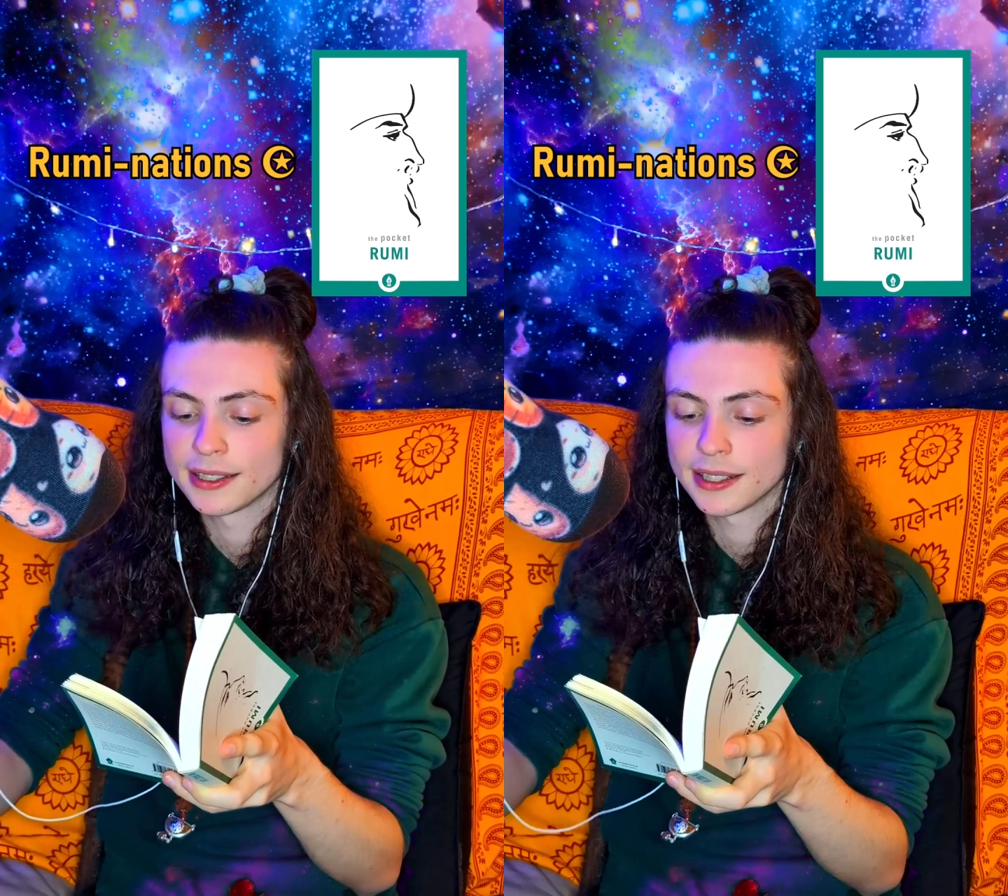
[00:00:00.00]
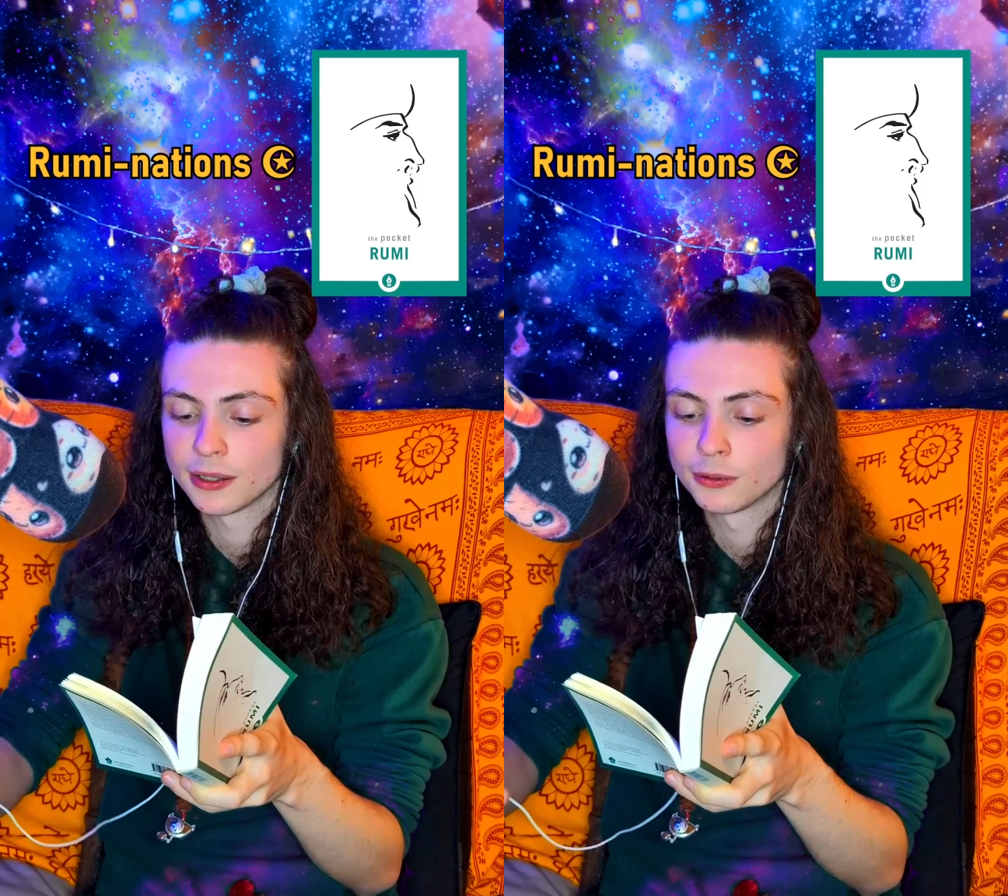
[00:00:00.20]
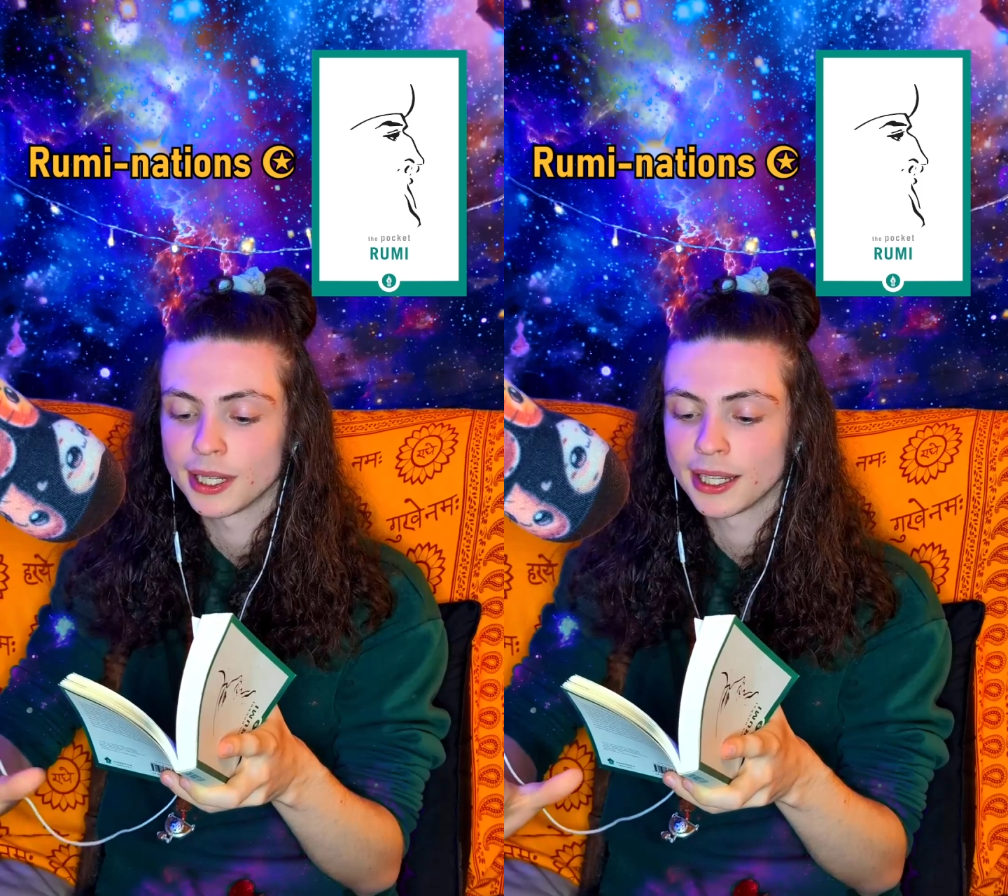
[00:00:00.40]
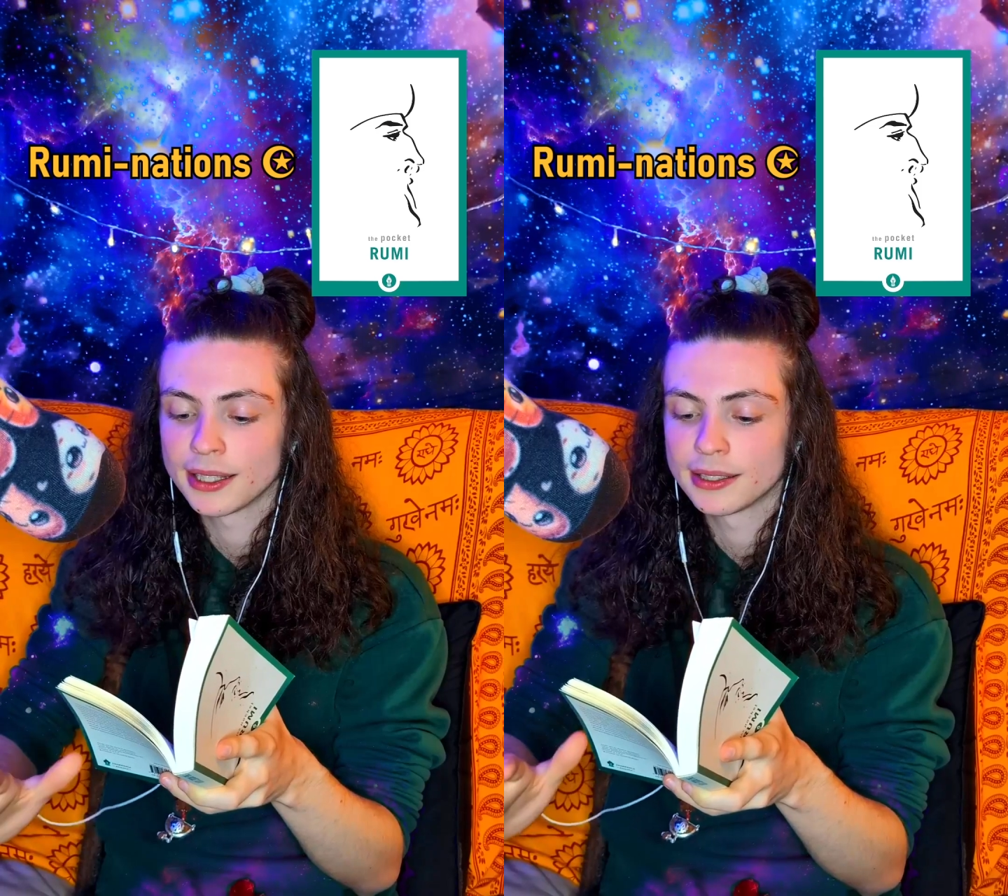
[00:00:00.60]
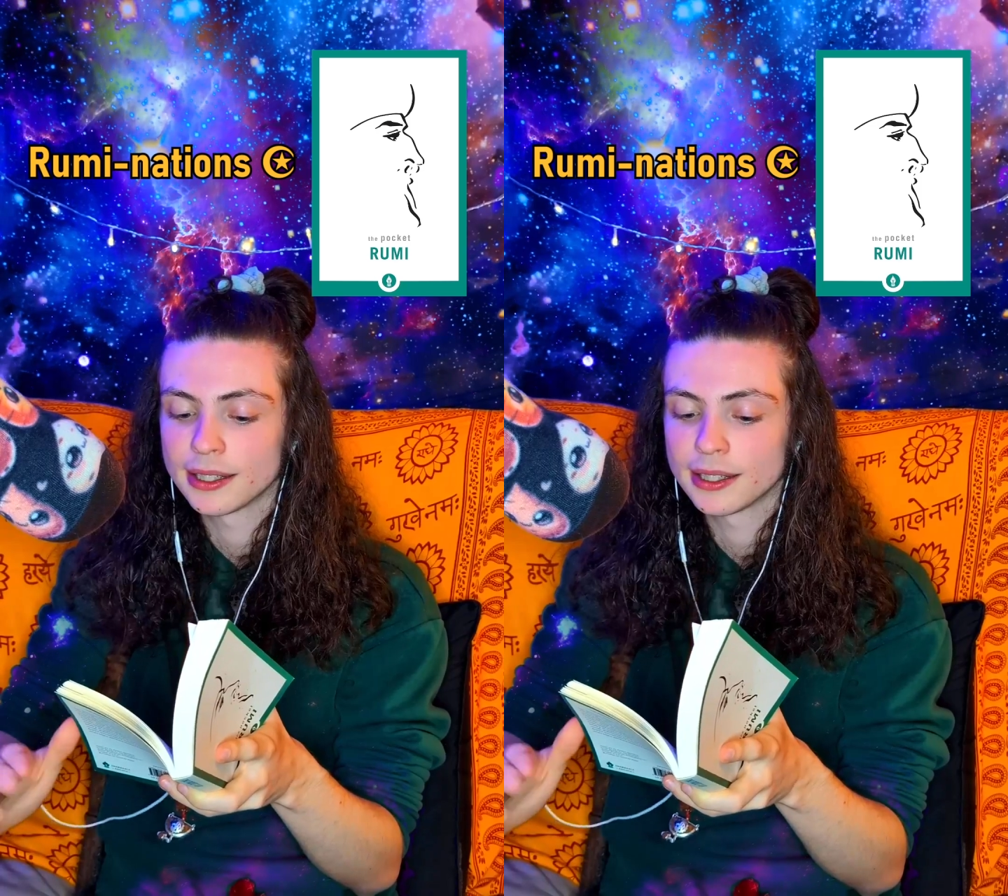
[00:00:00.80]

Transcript: and reads